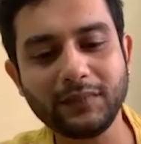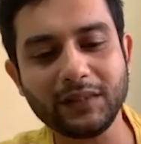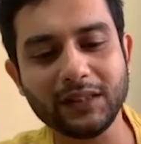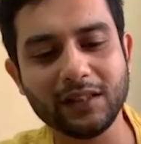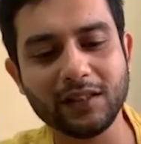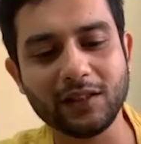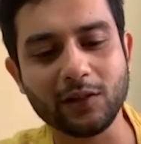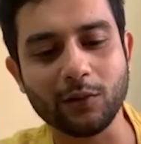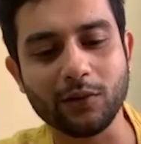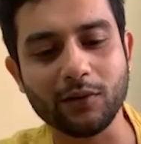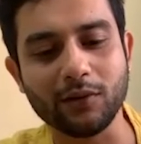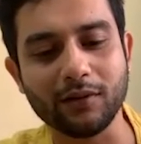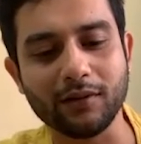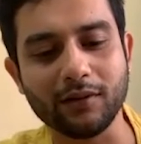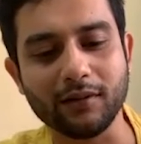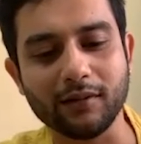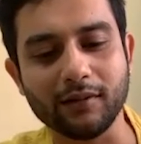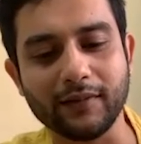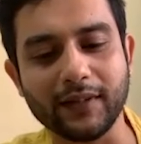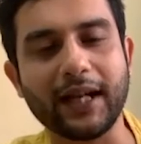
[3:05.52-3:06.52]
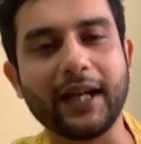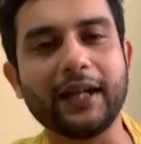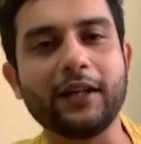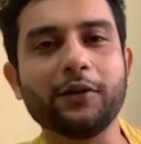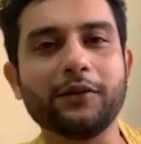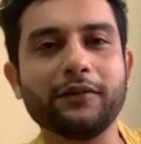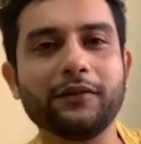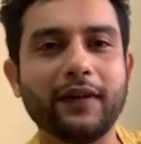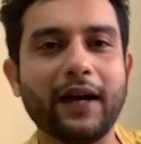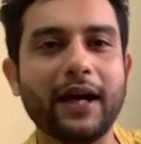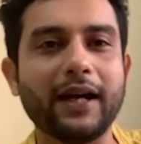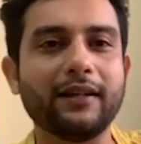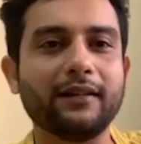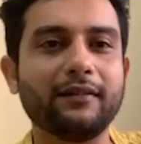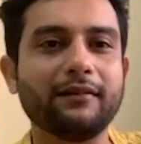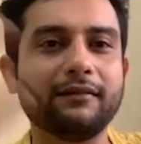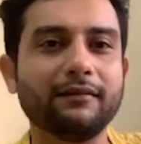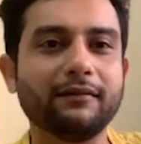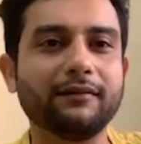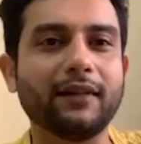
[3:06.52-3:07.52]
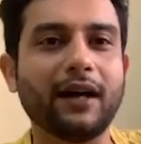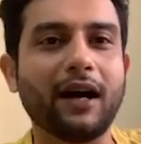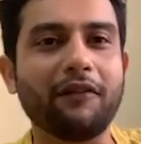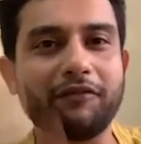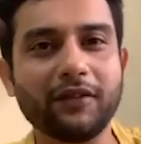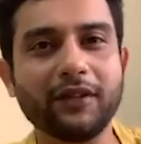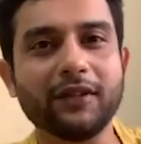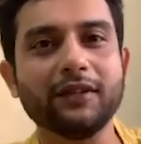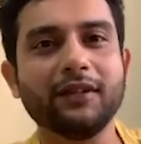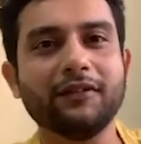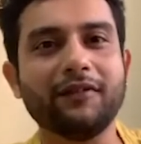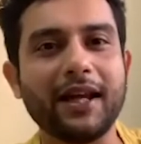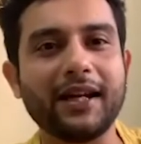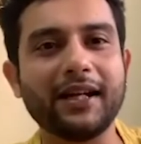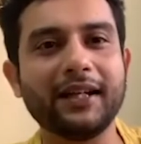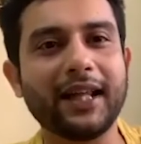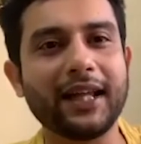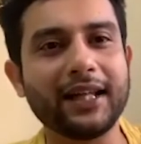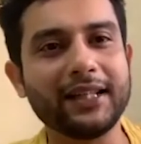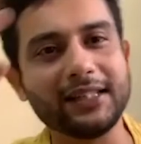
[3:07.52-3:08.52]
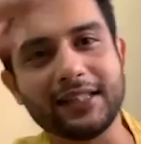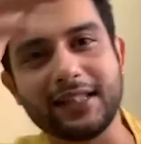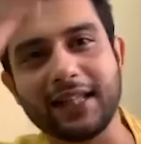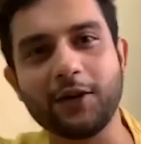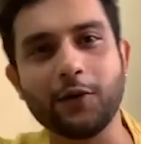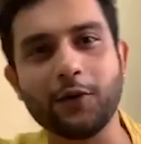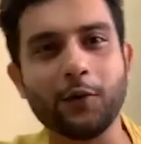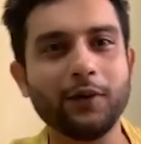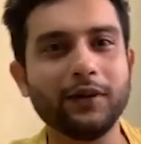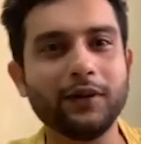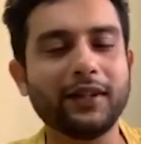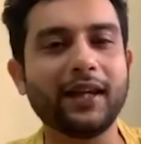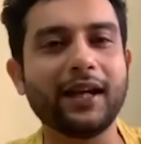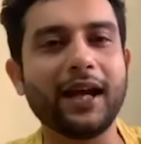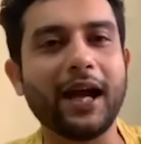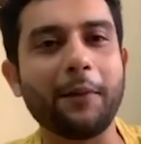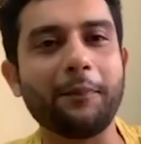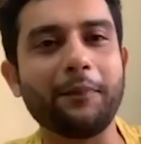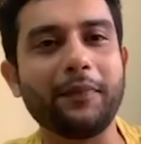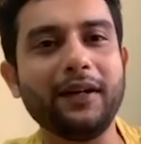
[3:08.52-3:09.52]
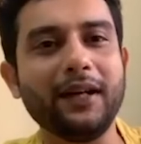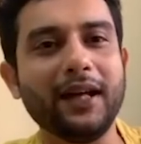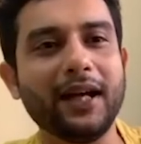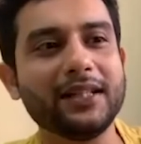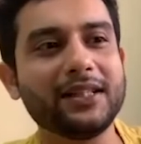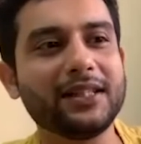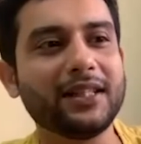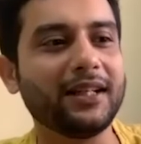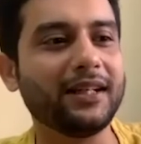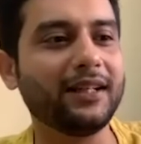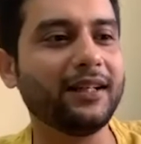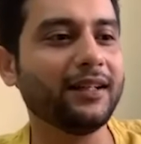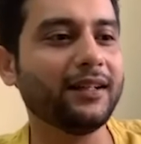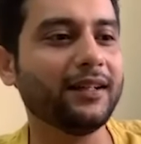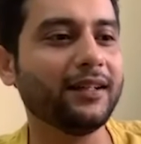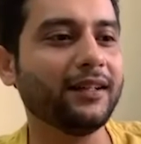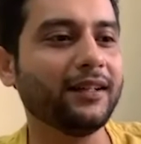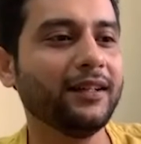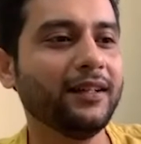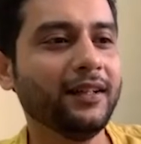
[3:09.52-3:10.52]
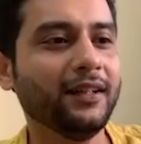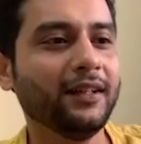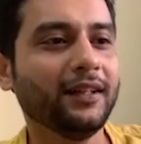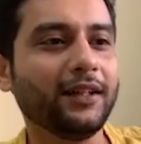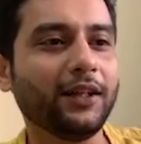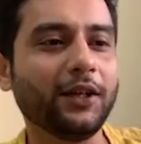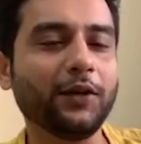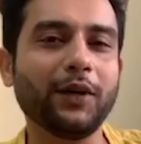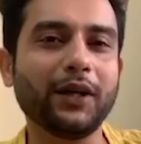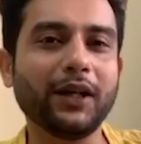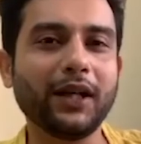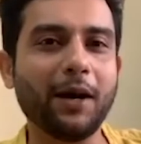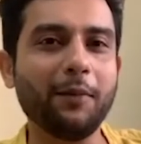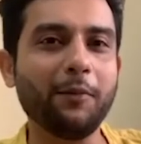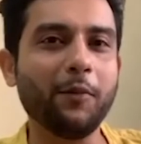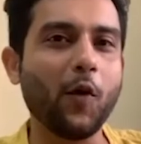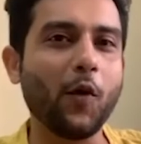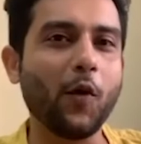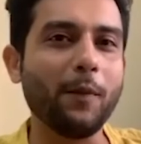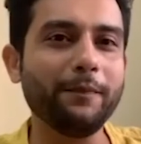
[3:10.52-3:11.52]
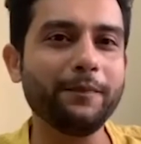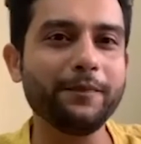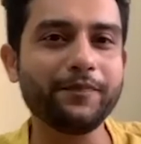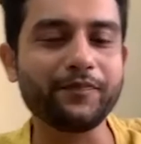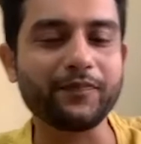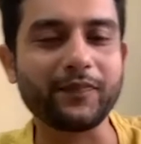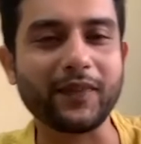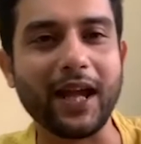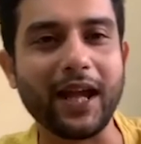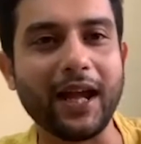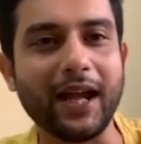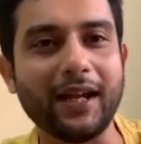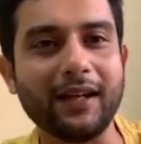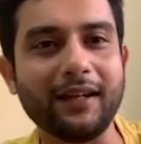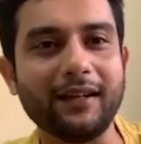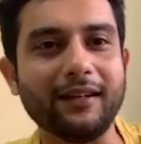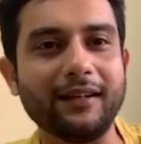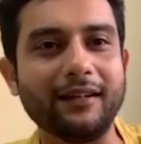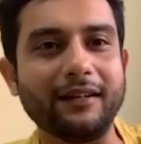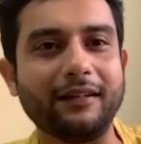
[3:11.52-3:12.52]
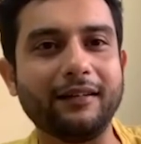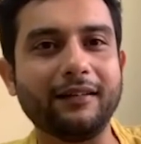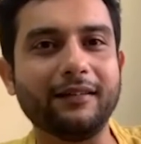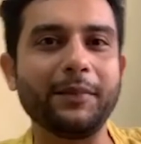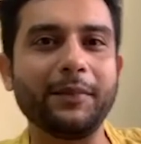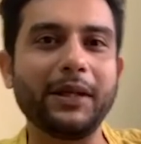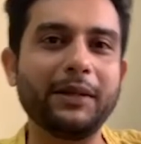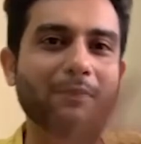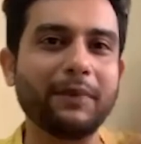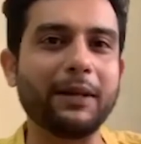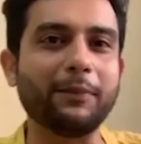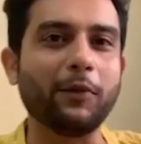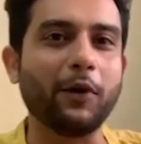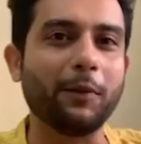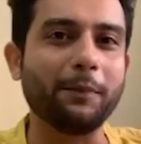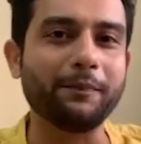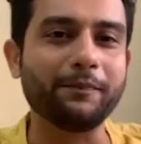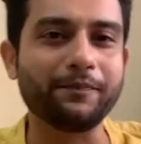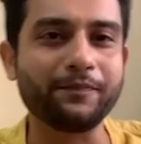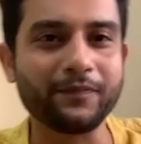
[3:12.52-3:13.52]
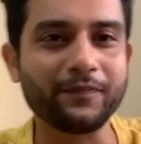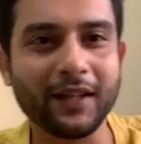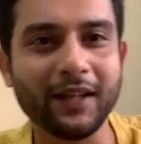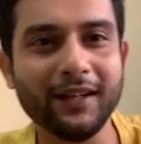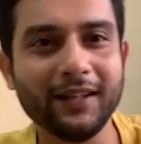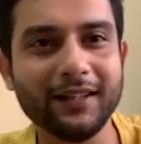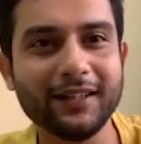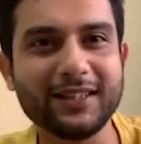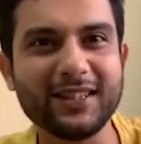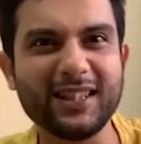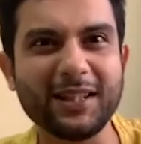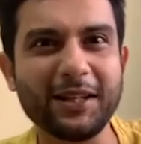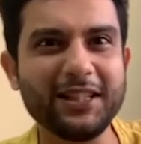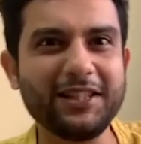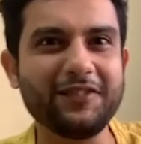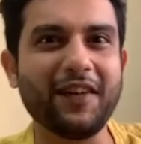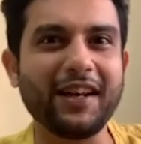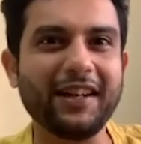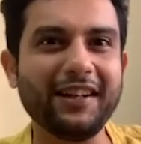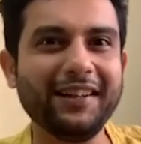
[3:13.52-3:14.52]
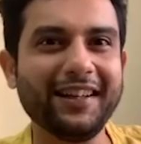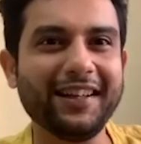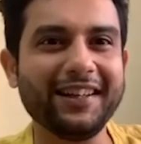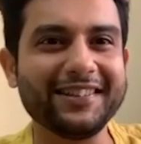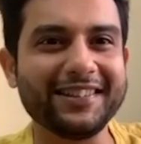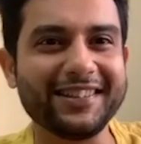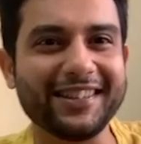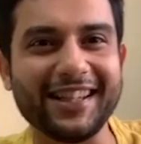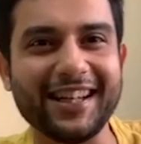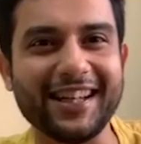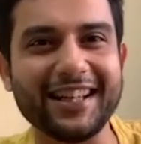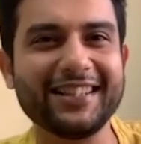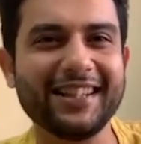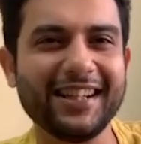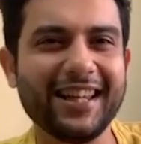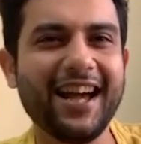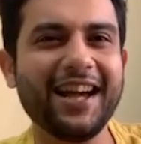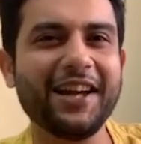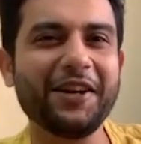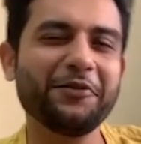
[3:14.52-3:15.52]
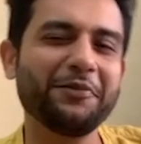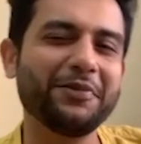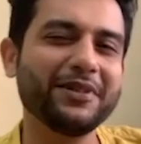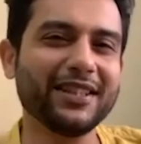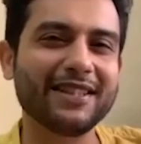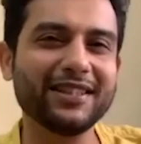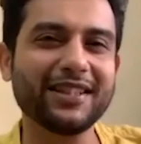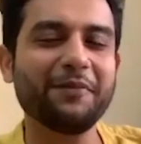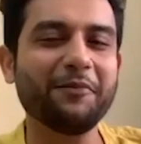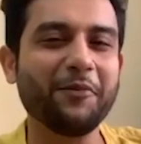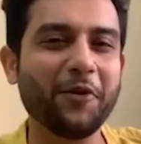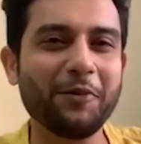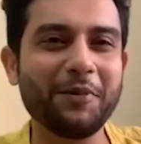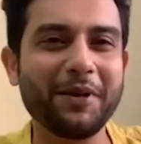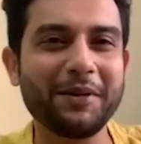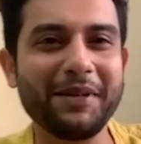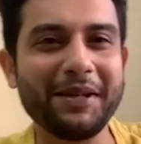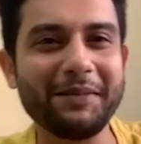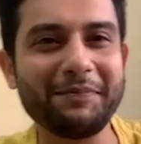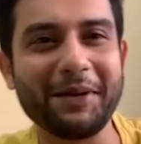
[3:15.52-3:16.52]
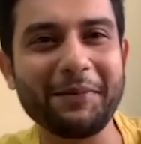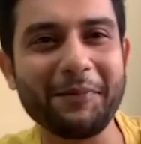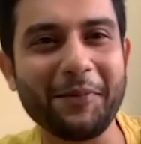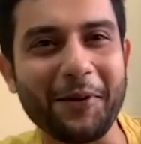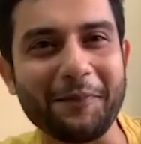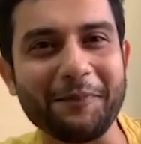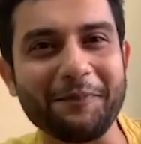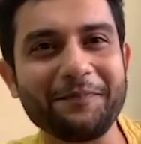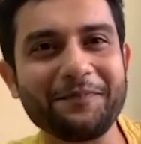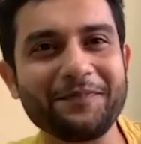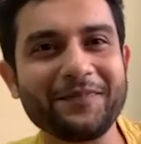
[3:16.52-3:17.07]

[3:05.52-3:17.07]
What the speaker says: So after the Valentine's Day whole thing happened, I said, come home and meet my mom. She's like, it's Valentine's Day. I said, yeah, but just come home and meet my mom.